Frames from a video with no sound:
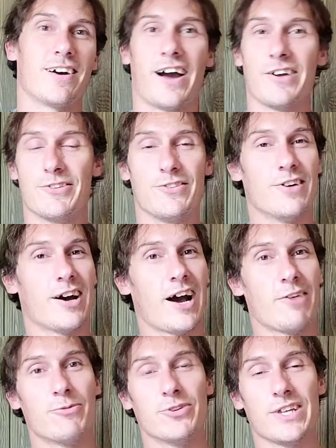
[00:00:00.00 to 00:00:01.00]
meh.
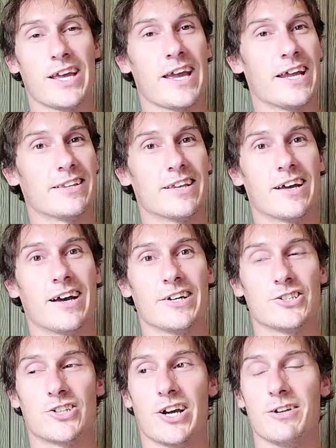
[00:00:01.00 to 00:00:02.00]
I really hate that. I
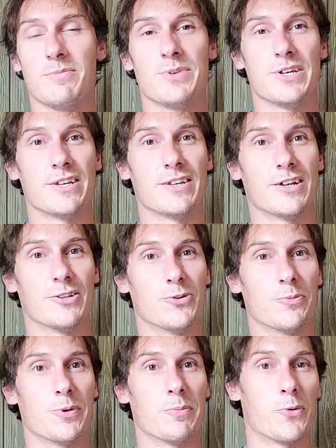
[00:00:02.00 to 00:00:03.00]
try to be a little
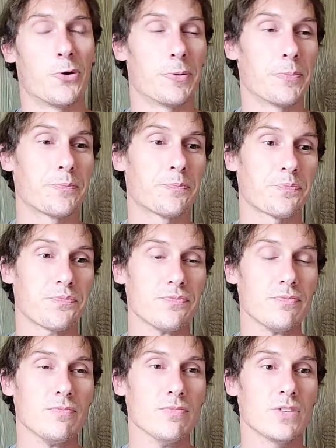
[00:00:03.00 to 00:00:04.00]
bit more
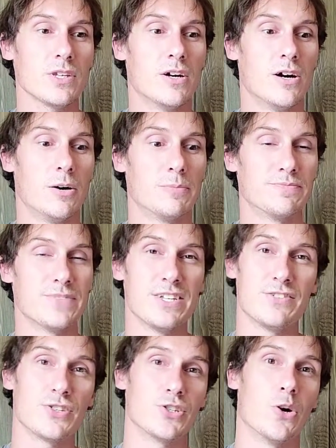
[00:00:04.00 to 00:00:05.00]

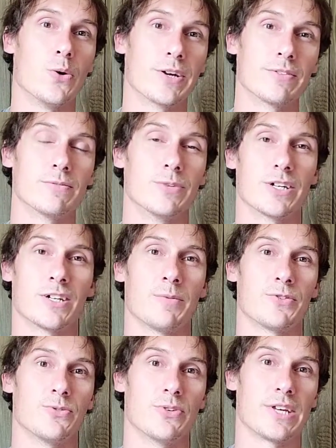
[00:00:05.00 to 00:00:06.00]
easygoing when it
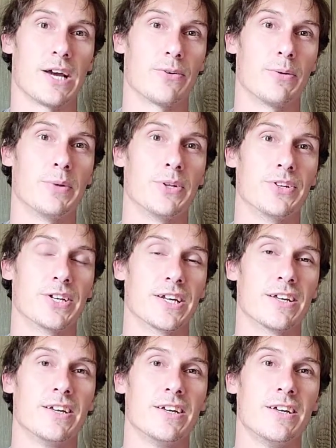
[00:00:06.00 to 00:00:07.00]
comes to
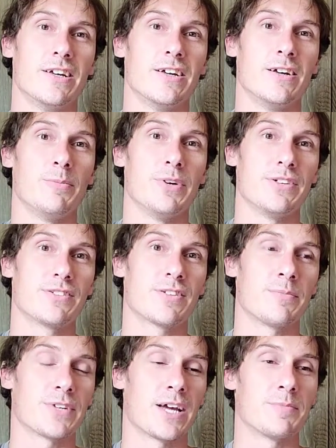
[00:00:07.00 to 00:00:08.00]
accountability. But
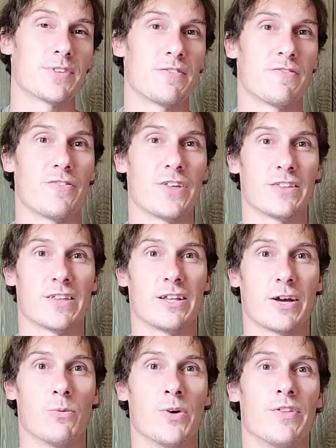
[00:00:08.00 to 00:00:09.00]
sometimes I think that
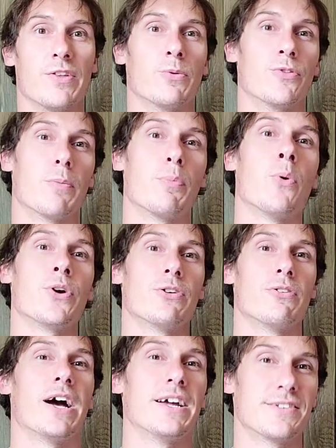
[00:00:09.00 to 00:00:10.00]
like when the point
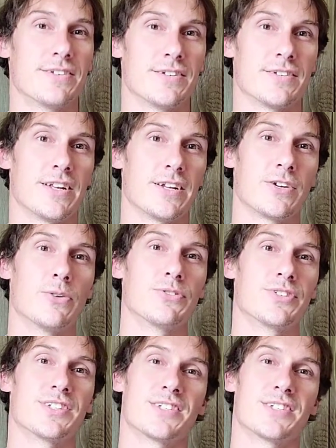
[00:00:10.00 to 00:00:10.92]
arises and it goes to